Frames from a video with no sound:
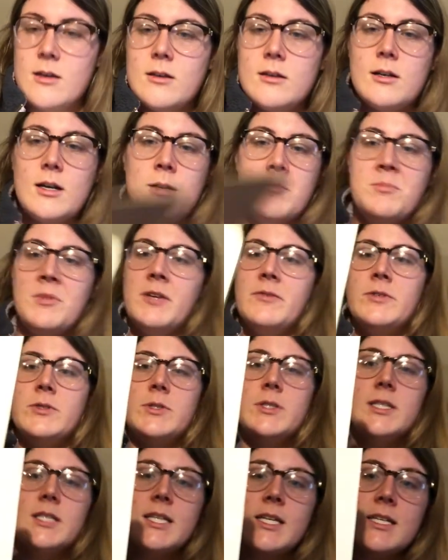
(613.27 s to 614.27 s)
I'm left
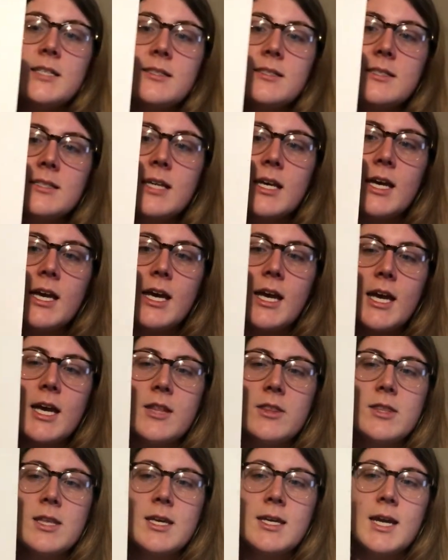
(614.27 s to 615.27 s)
with this,
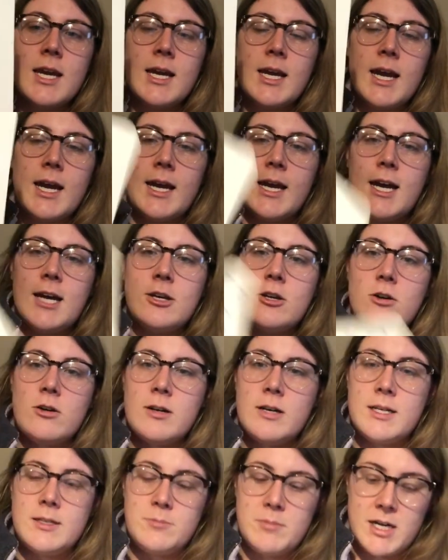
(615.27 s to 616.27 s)
and then I add
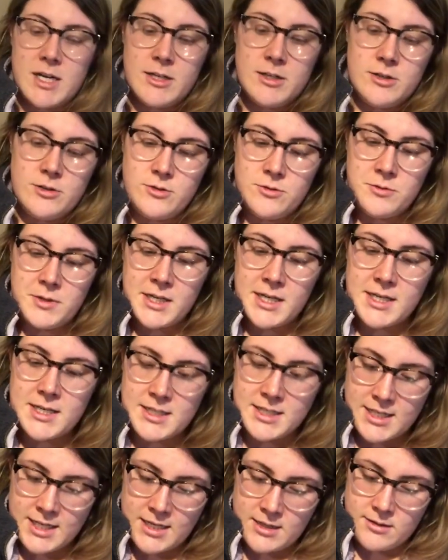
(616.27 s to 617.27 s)
on my new
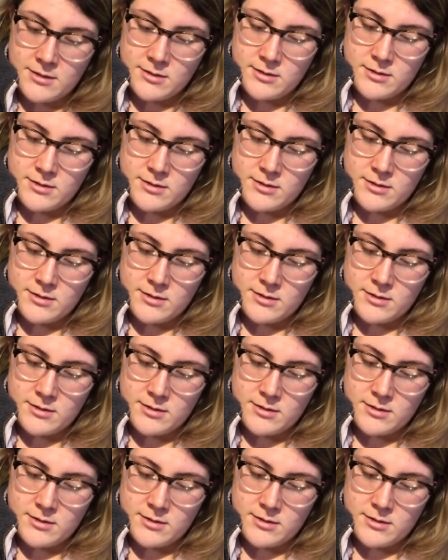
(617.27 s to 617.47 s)
ending,